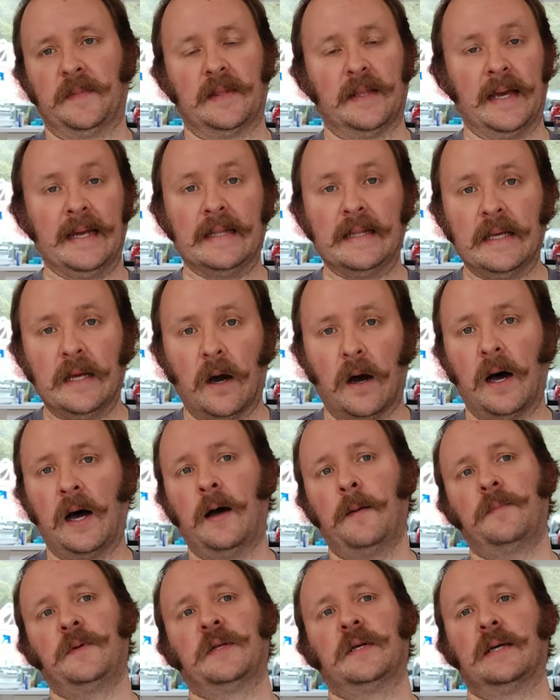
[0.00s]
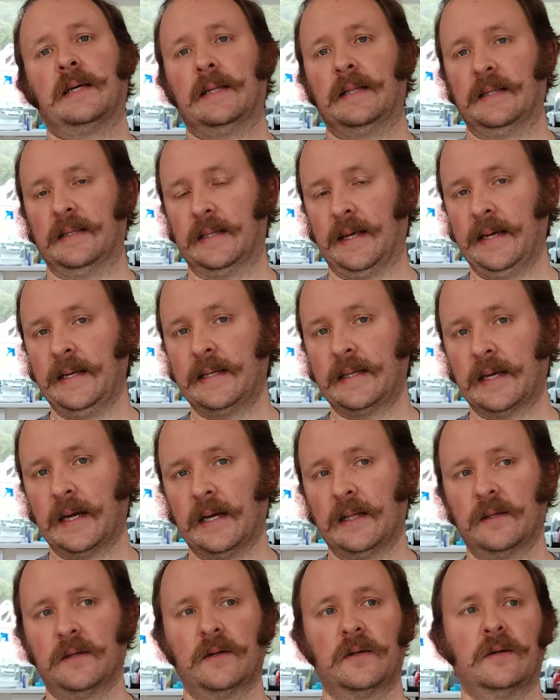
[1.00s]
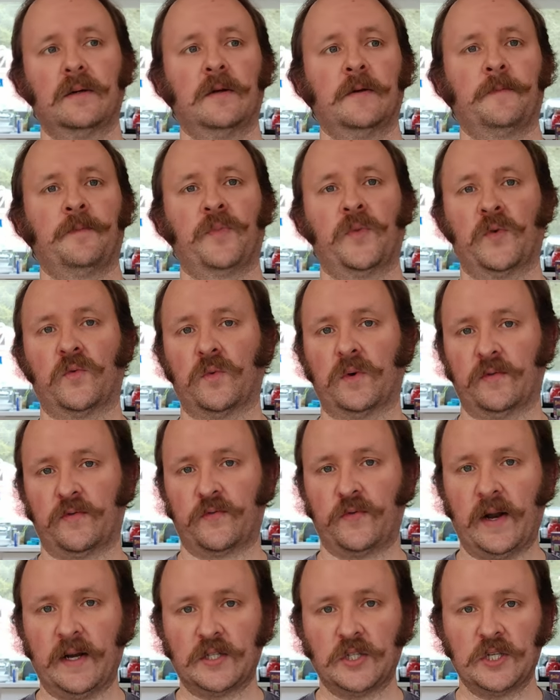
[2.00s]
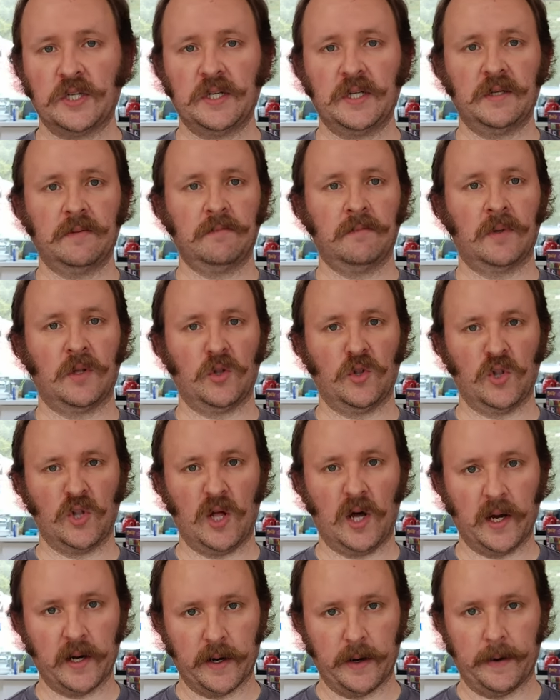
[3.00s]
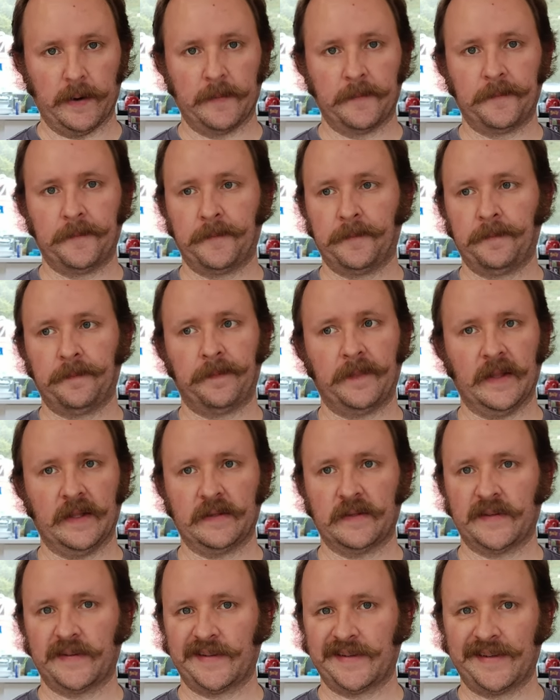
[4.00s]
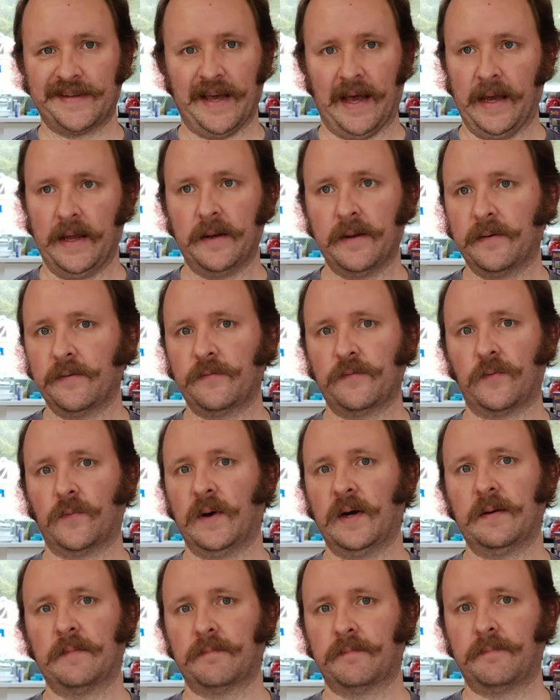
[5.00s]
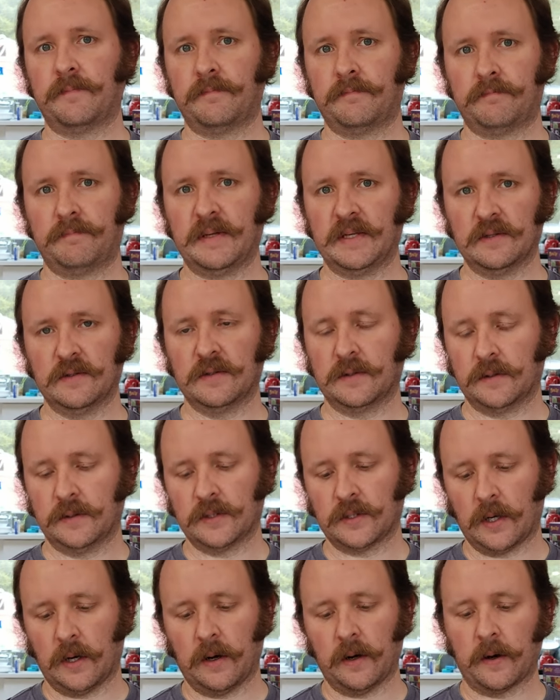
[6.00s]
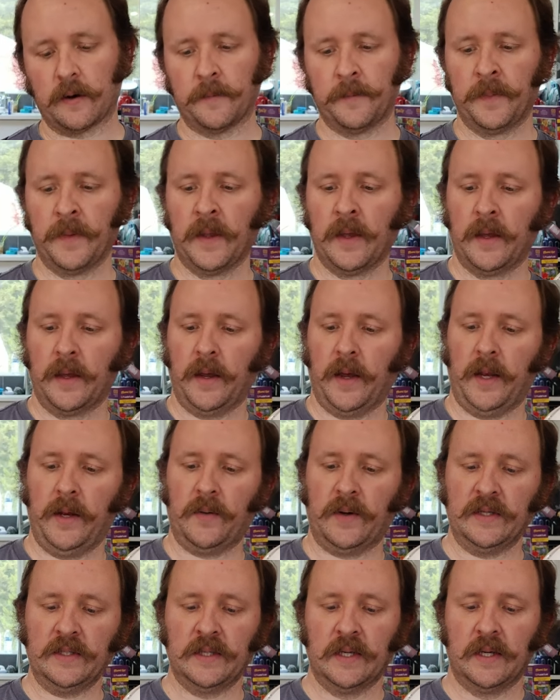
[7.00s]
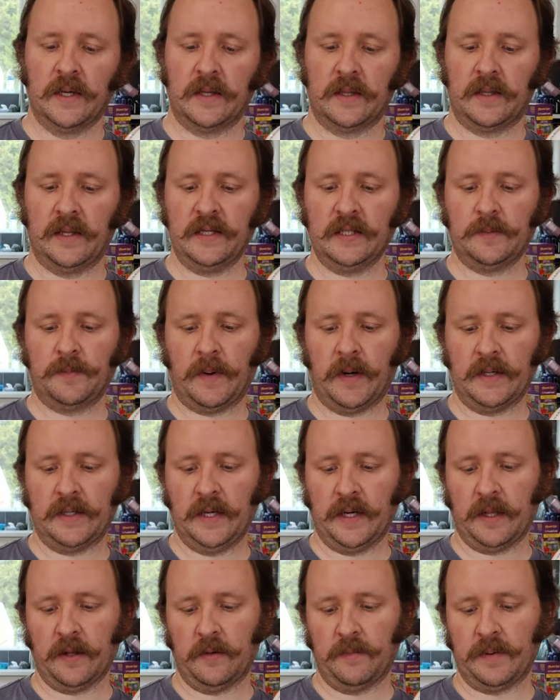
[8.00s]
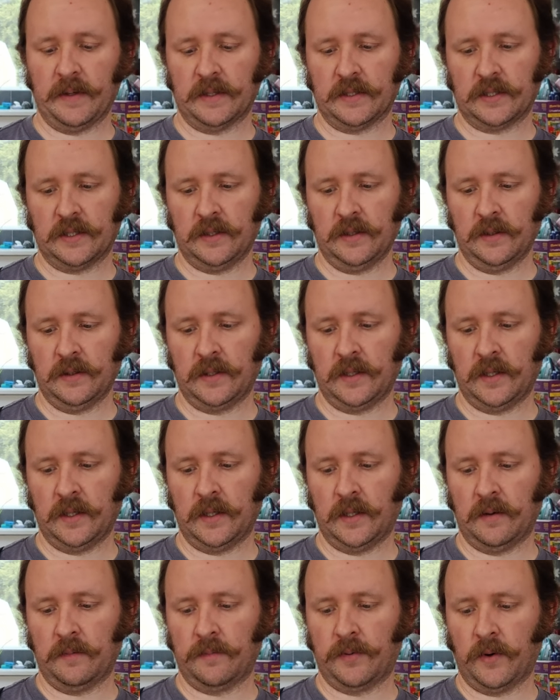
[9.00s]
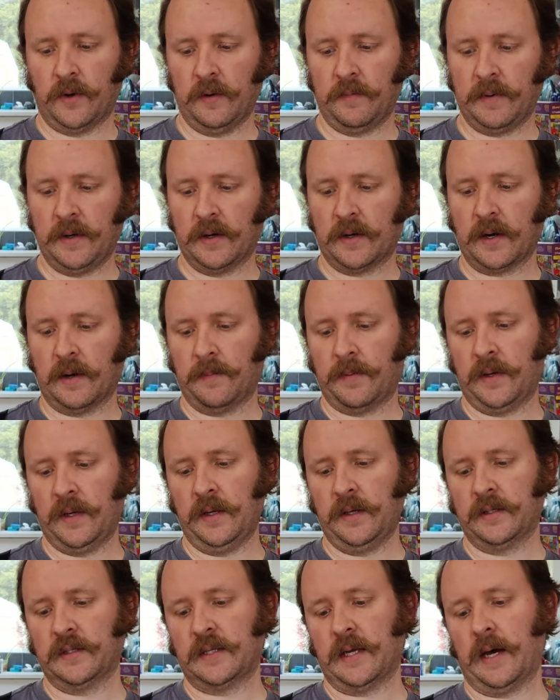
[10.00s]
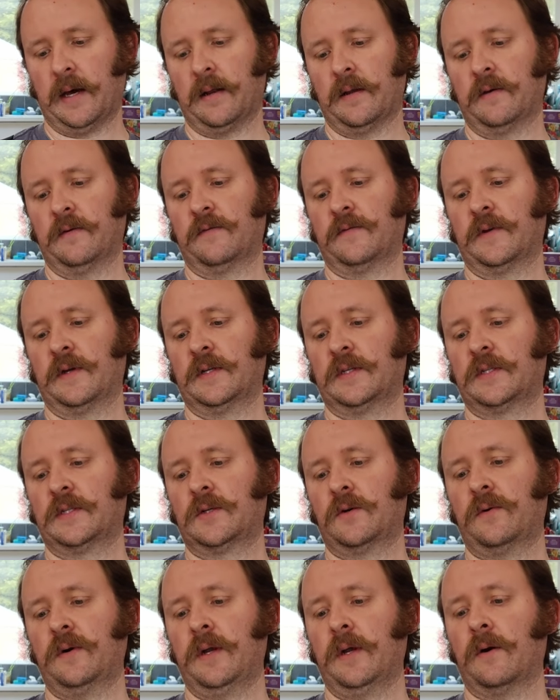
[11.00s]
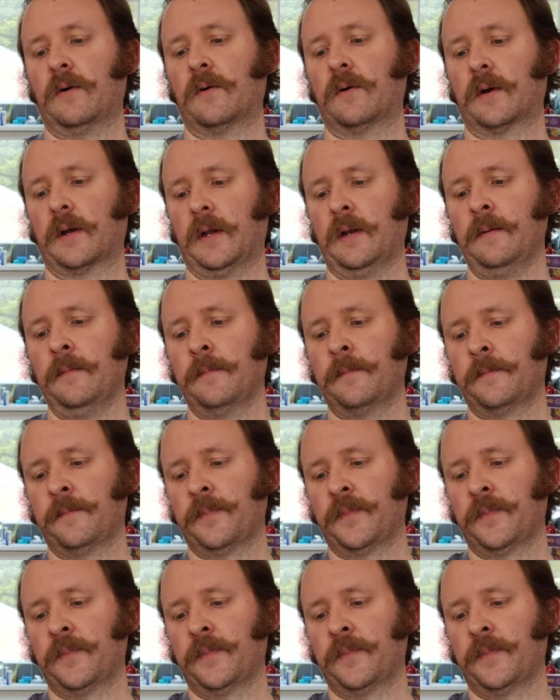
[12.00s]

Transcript: Lightly hopped, light-colored, refreshing lager. That's kind of what Pilsners are. Anyways, this particular Pilsner, the Buoy Beer Company, is out of Astoria, Oregon,